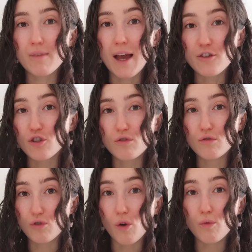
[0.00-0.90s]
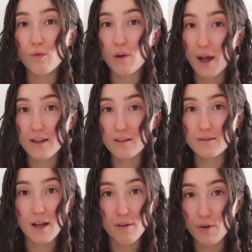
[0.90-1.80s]
I just don't like
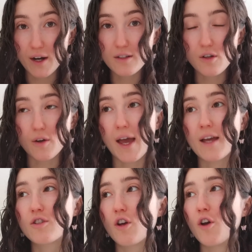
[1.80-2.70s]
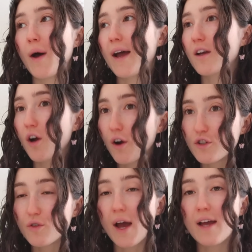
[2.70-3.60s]
that phrase, okay? So I
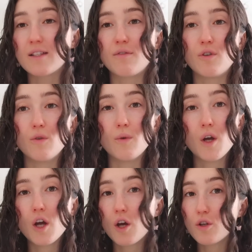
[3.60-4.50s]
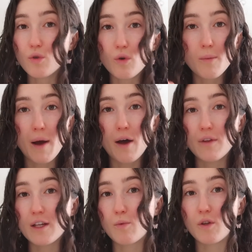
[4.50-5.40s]
encourage you guys, if you talk about
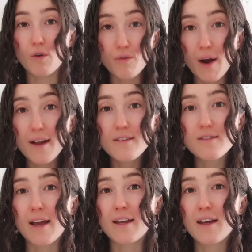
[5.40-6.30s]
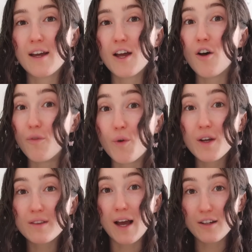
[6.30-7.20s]
this with your friends, like,
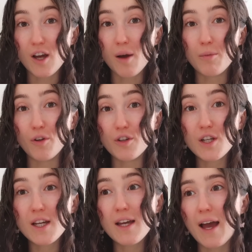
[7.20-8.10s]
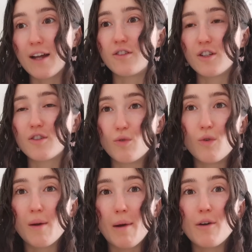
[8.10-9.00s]
avoid that terminology and just
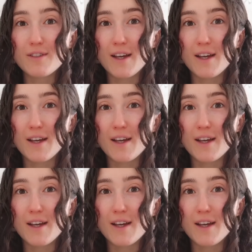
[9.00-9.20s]
talk about